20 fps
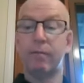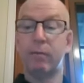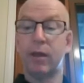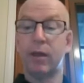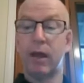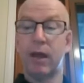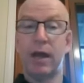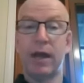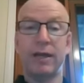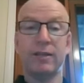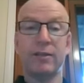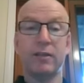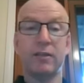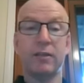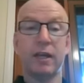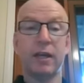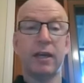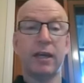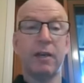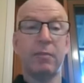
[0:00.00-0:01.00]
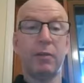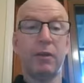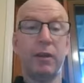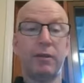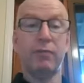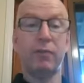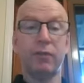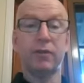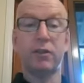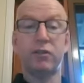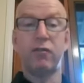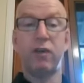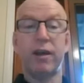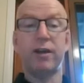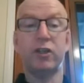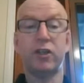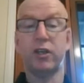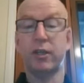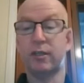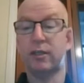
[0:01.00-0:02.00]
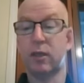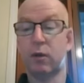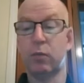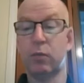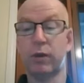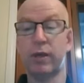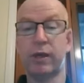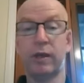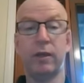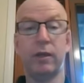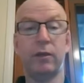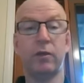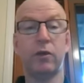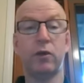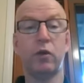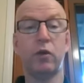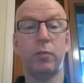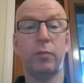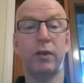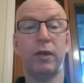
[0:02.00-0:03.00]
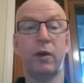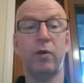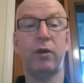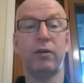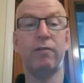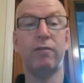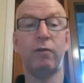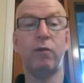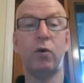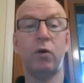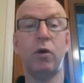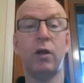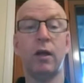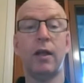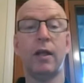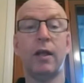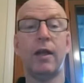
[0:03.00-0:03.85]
as I said, a couple of different strategies that we could be going for.